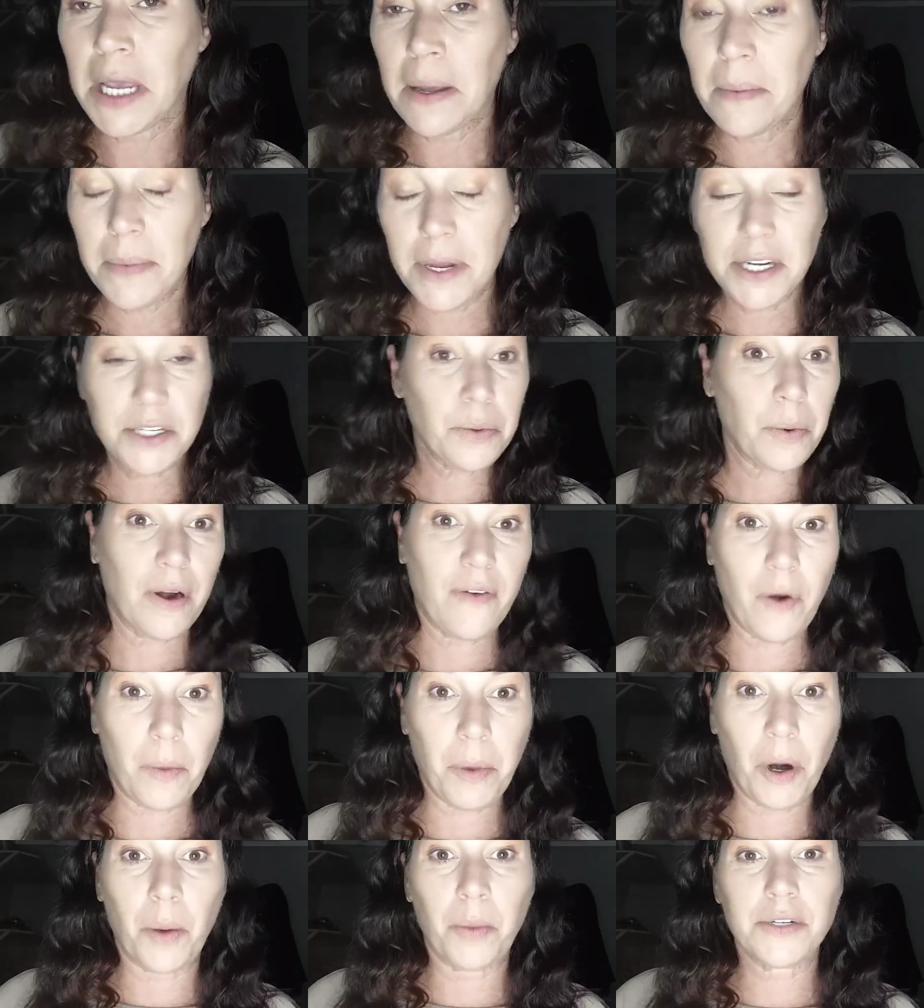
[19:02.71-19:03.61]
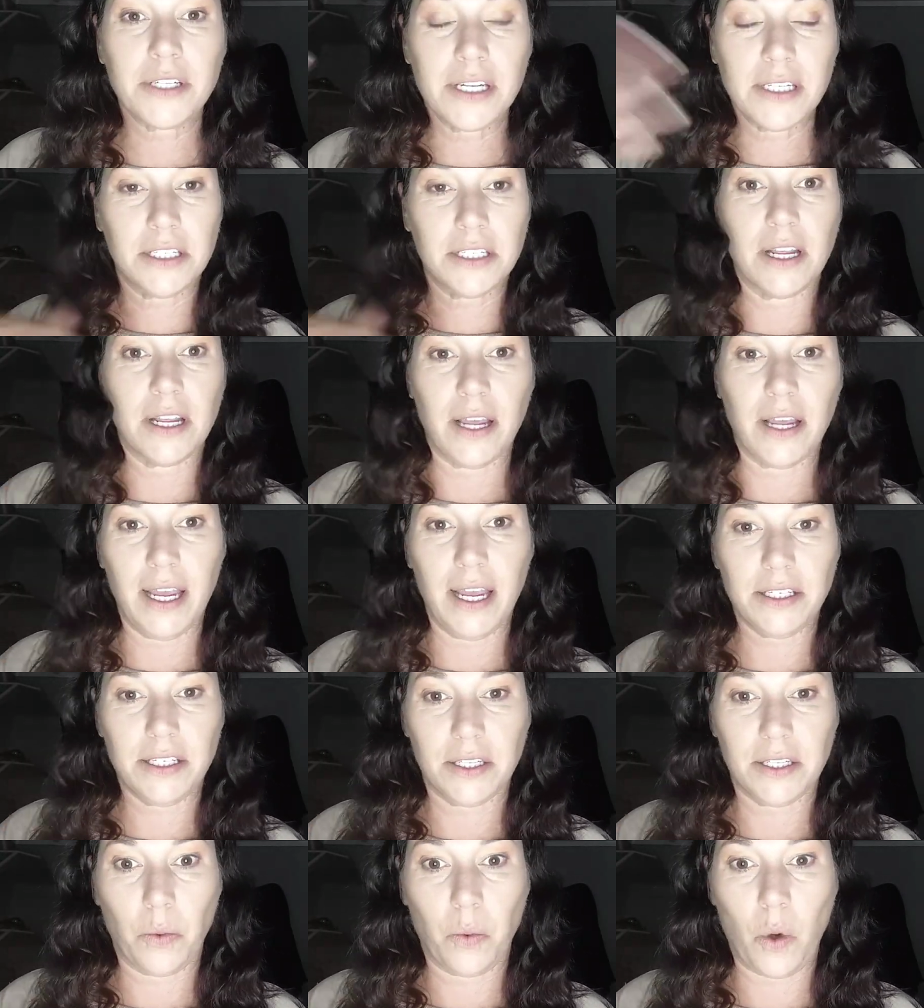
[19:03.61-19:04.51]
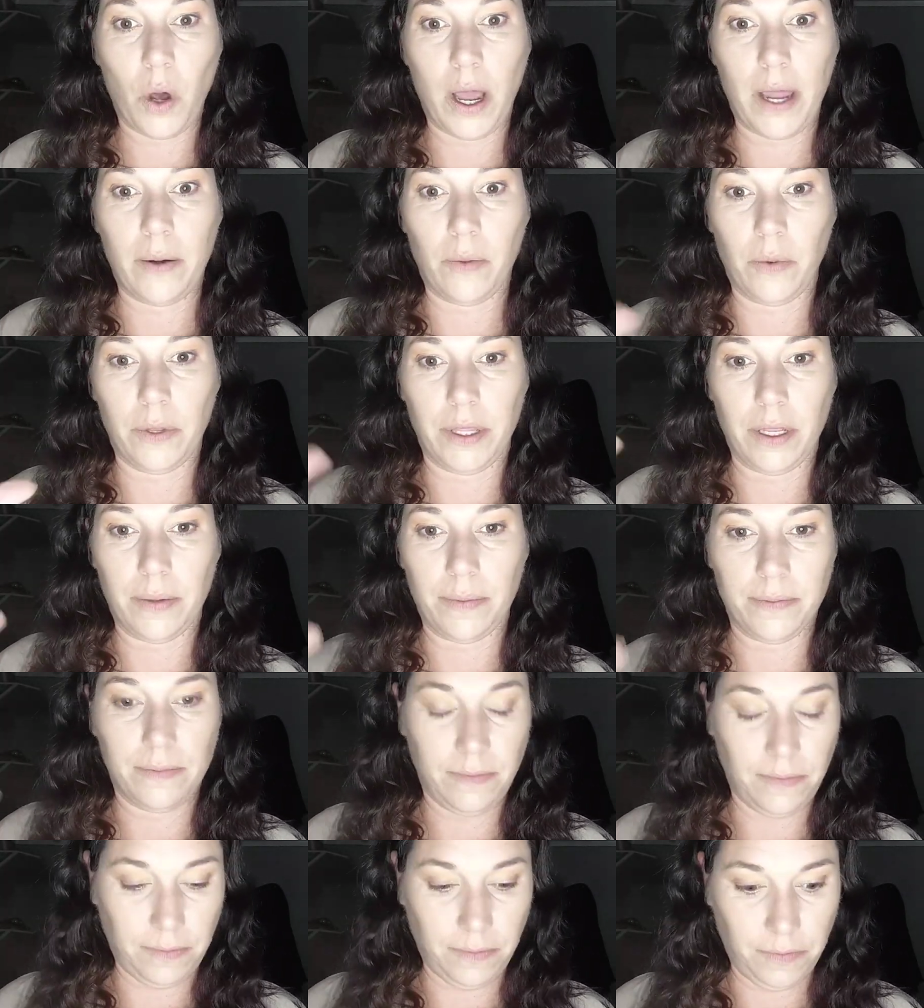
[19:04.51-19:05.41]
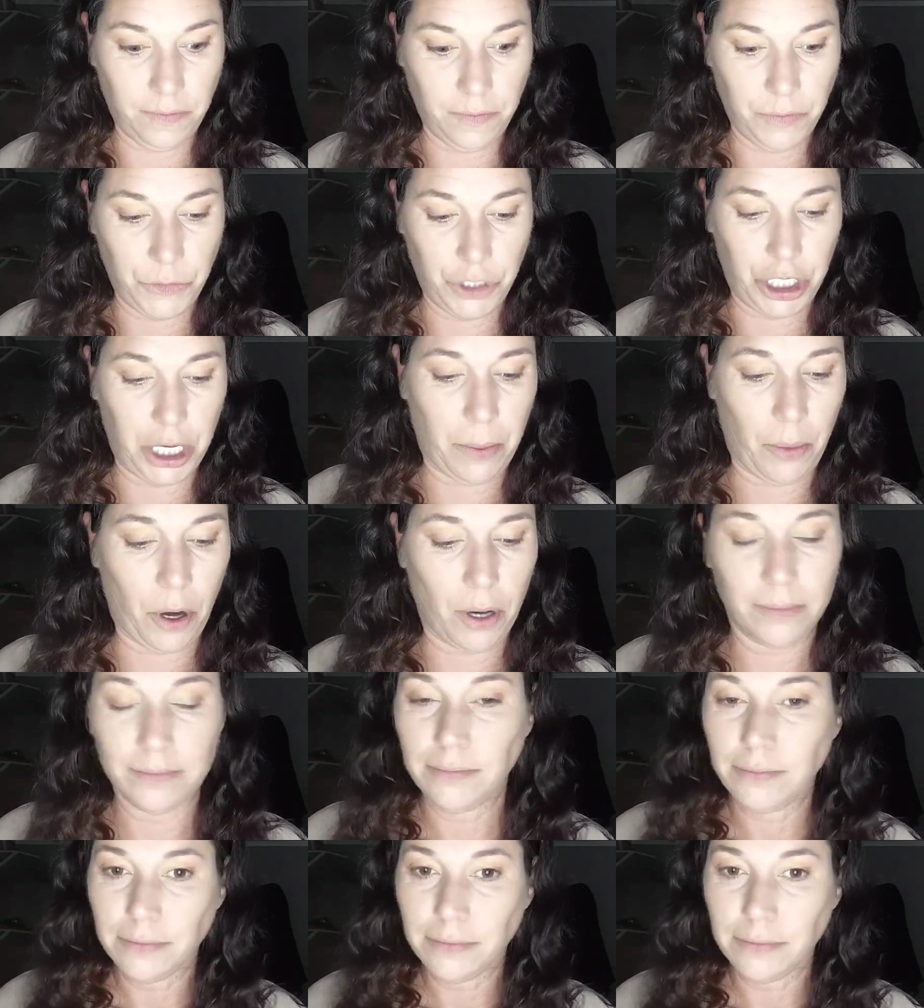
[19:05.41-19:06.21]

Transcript: It's one of our purples. It's the one with the shimmer.